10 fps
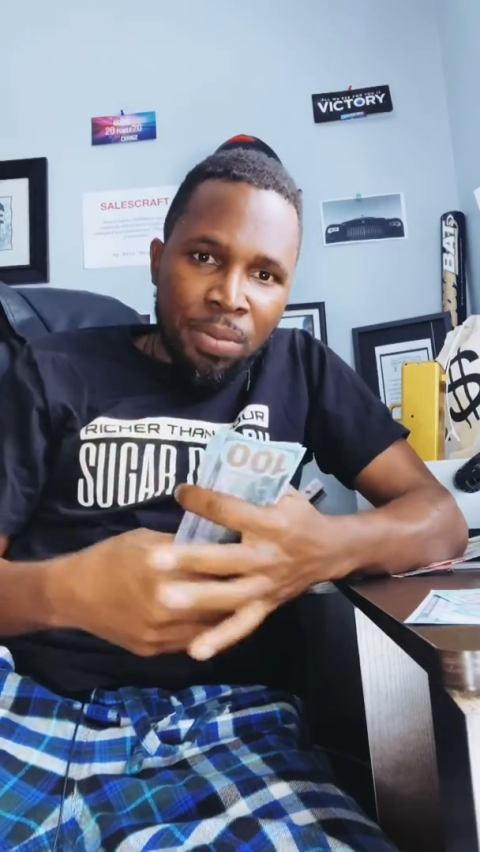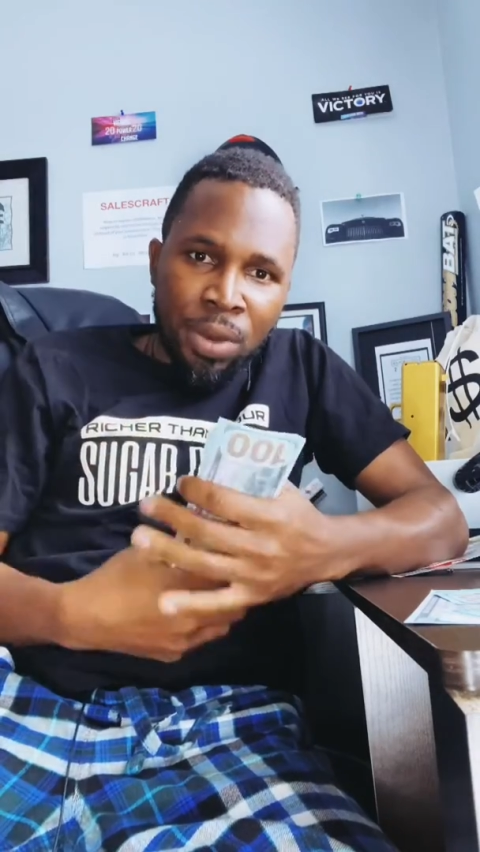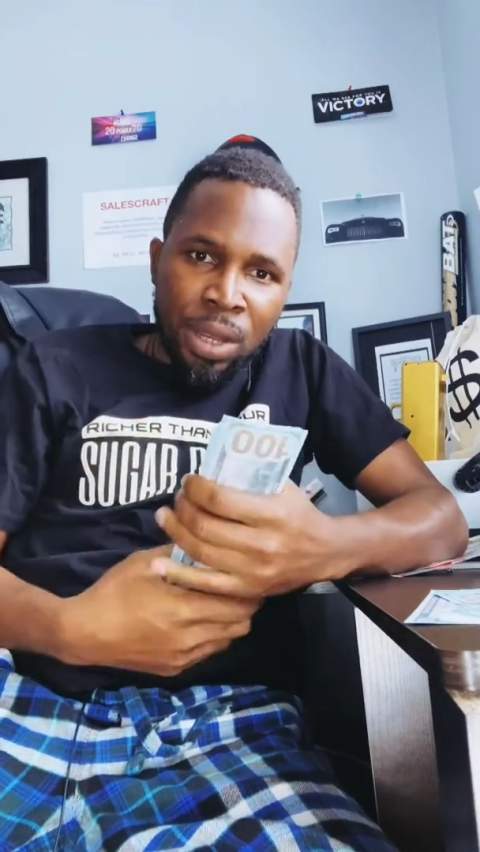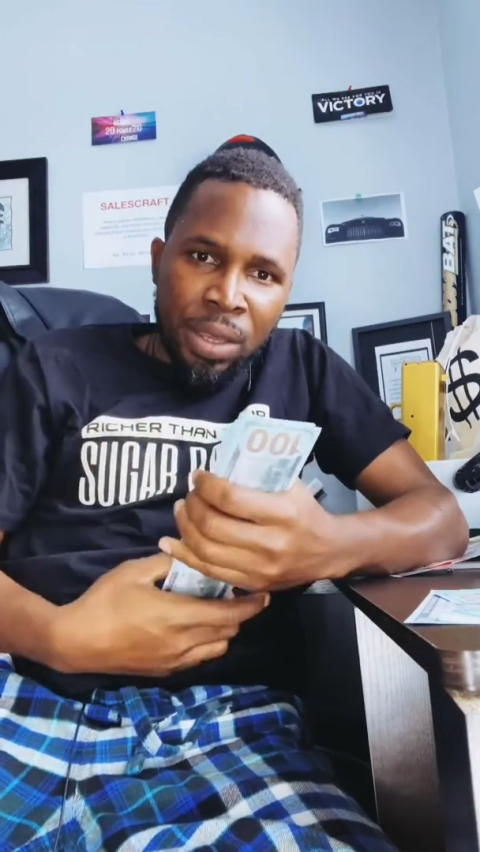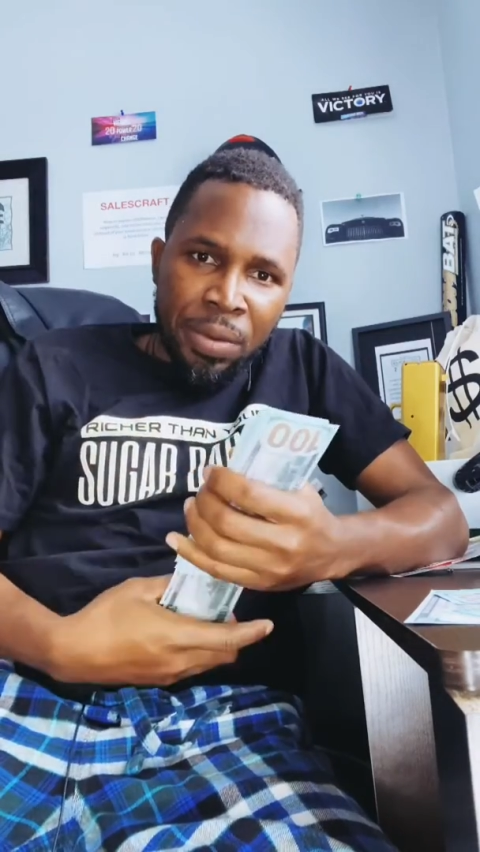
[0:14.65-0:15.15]

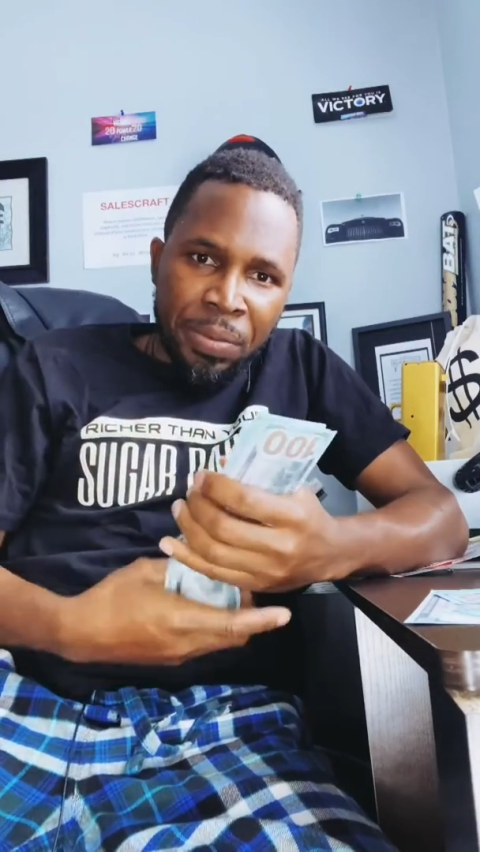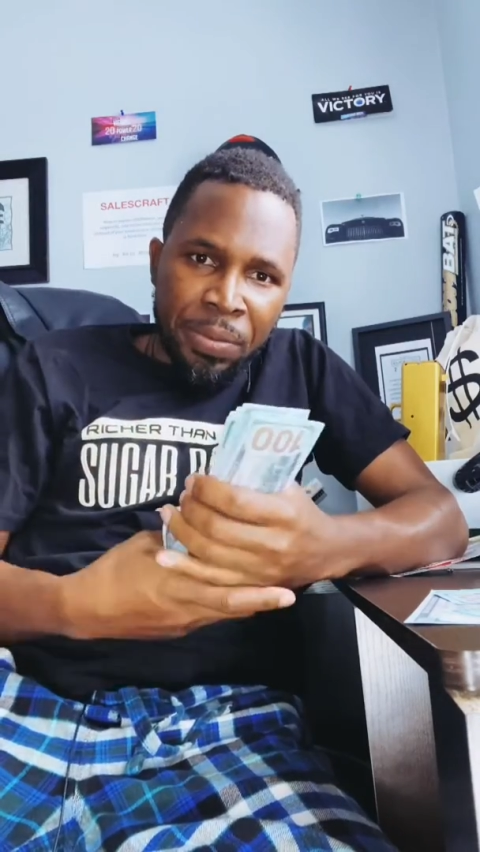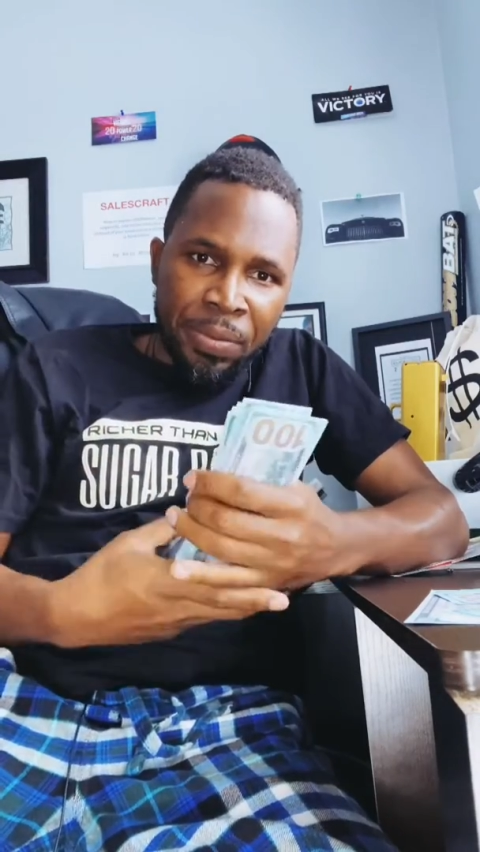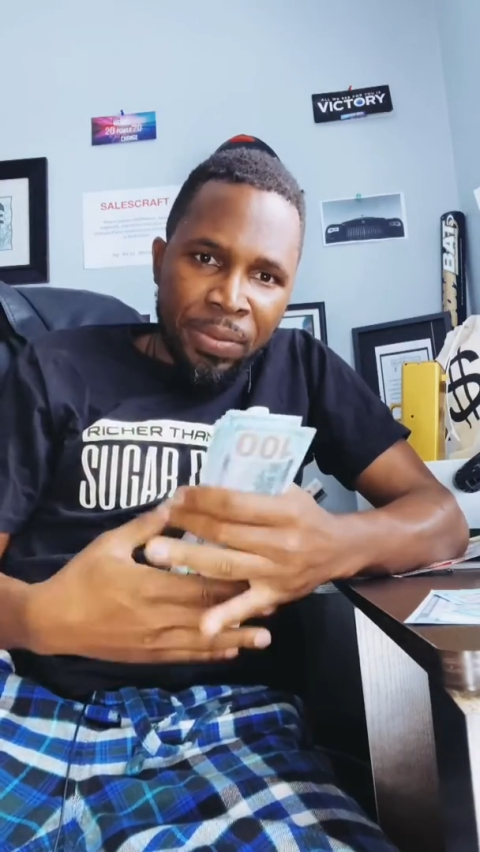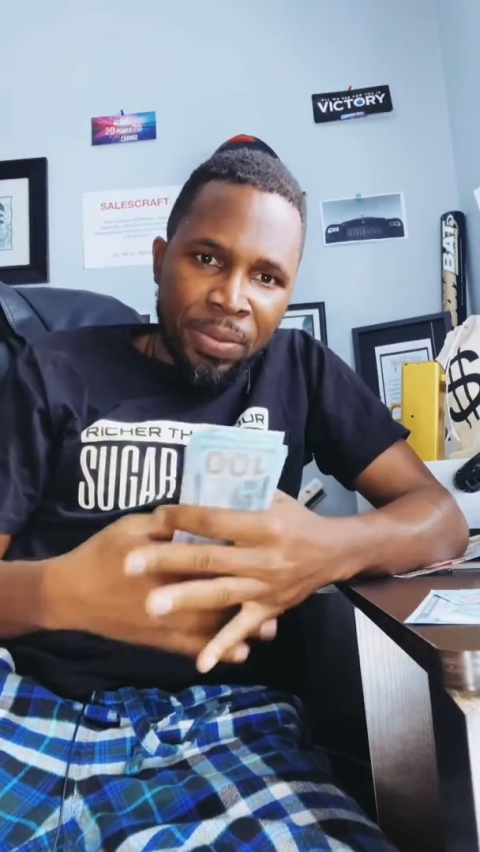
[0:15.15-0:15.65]
money.
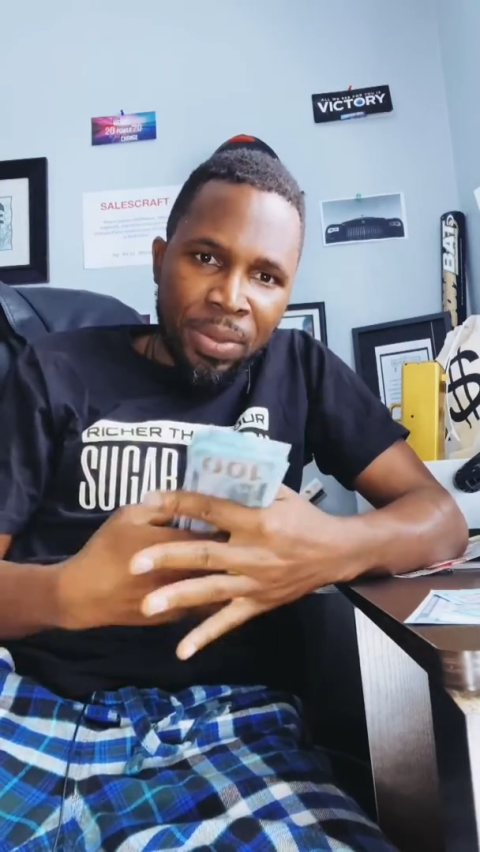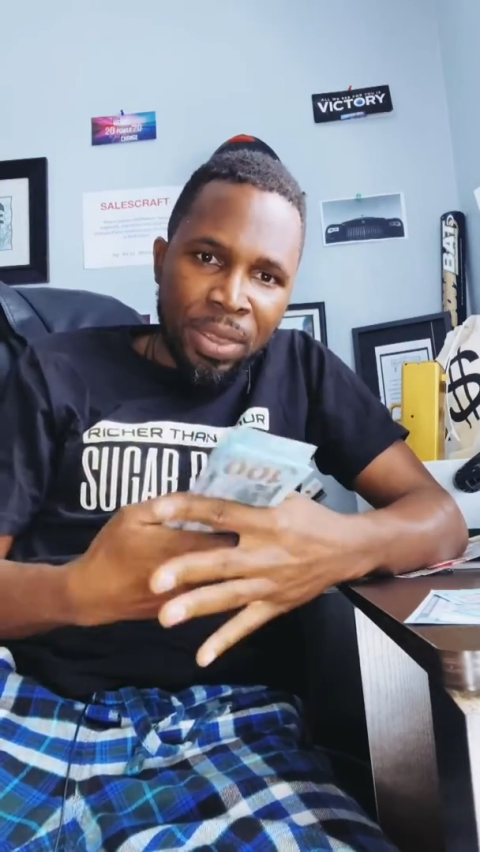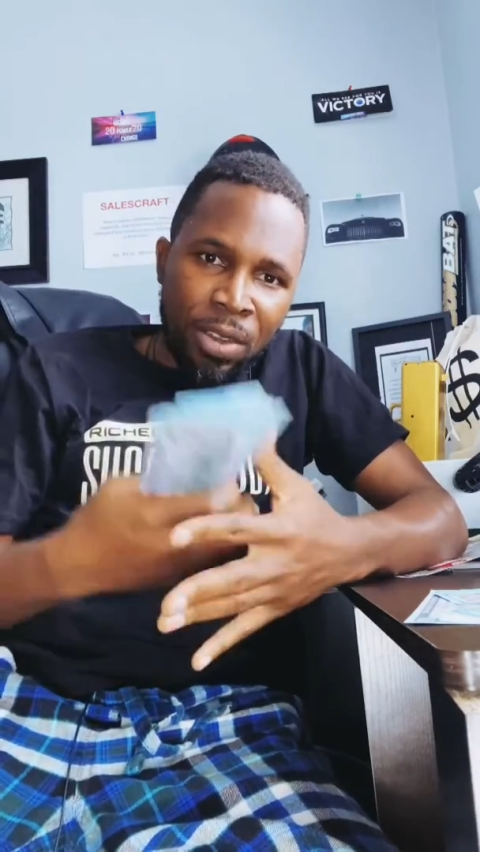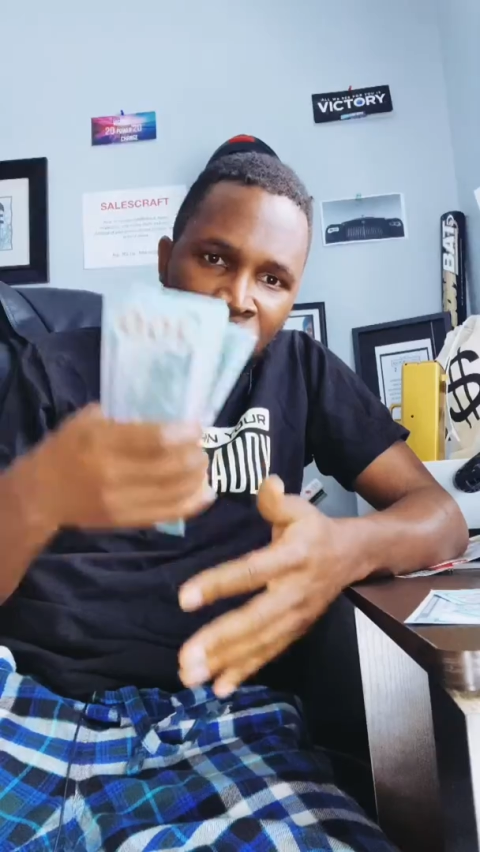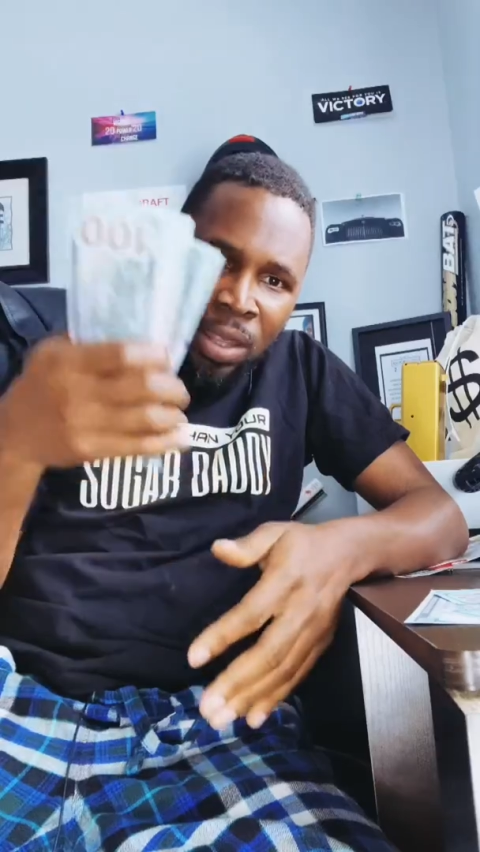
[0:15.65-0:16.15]

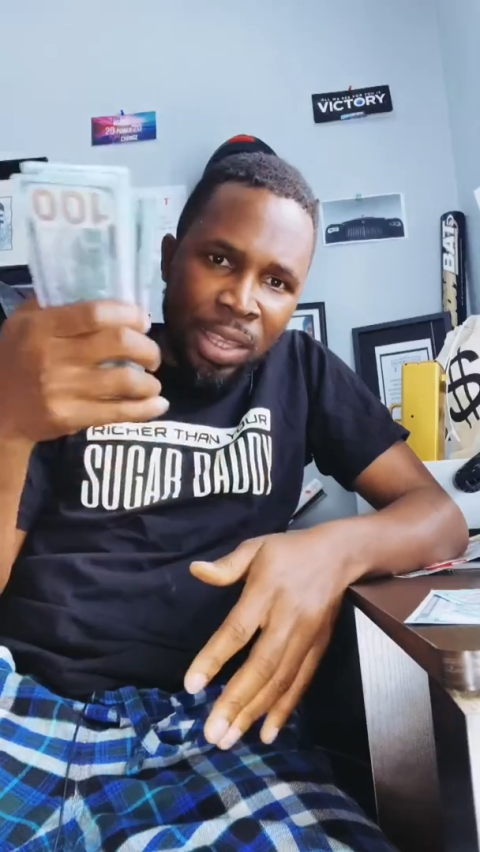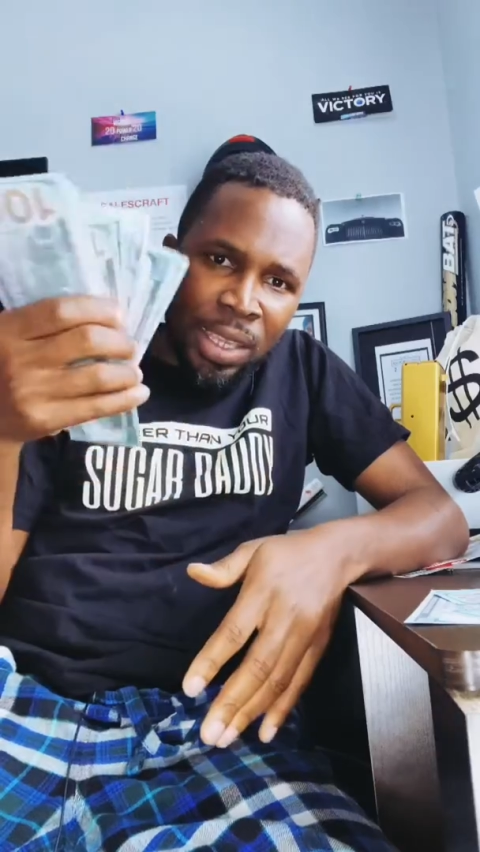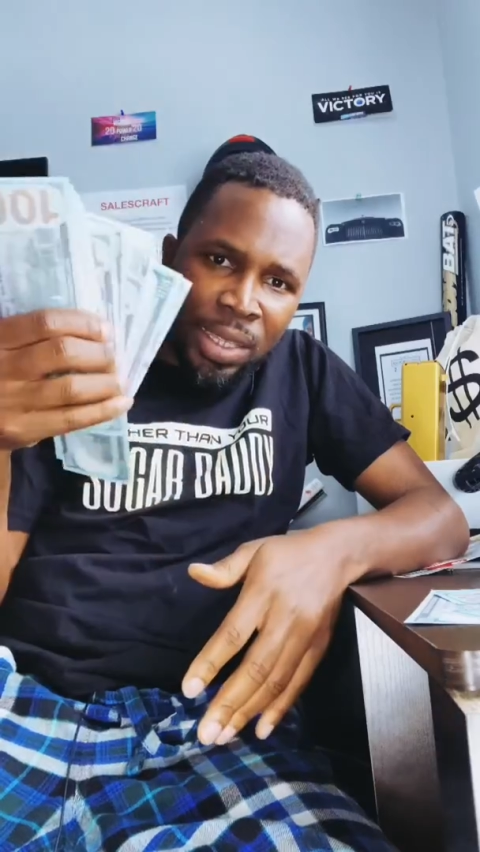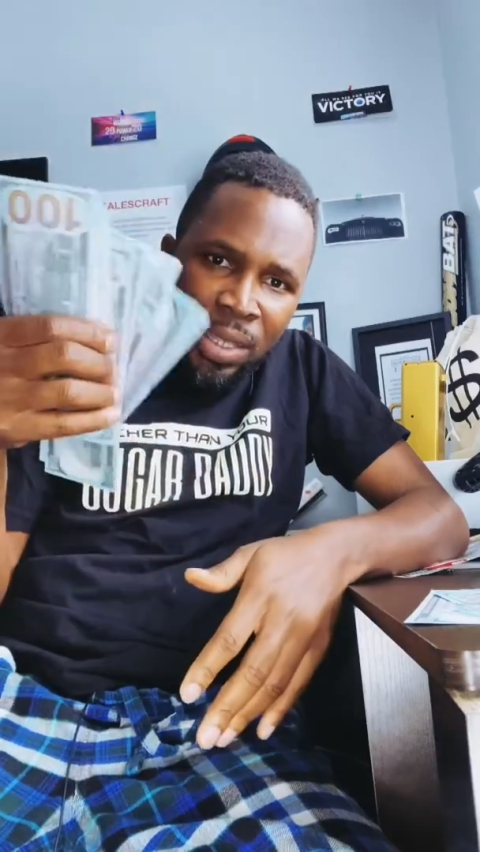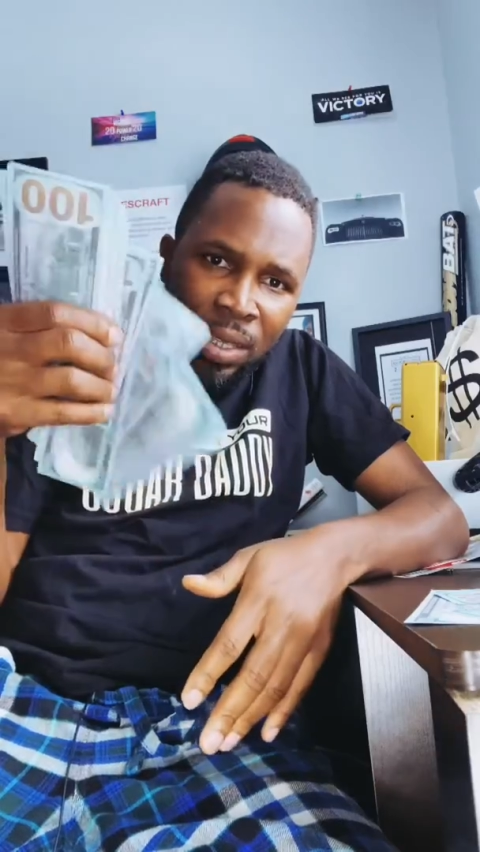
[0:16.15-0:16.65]
They want
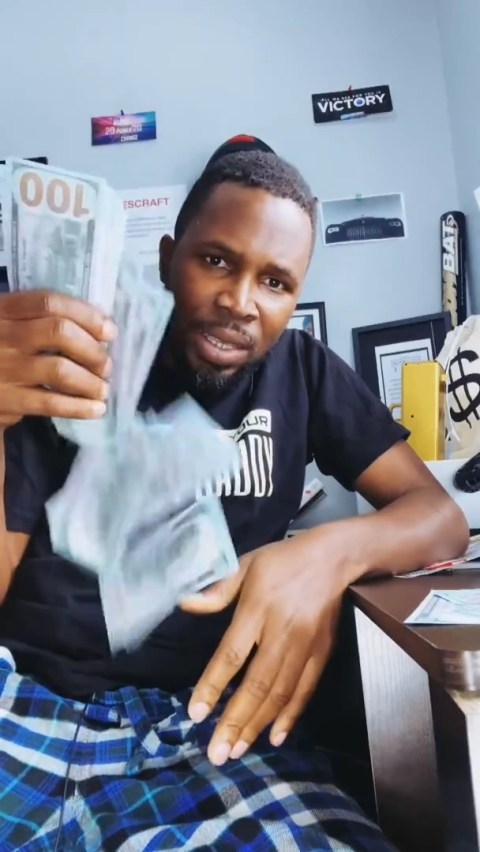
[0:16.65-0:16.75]
this.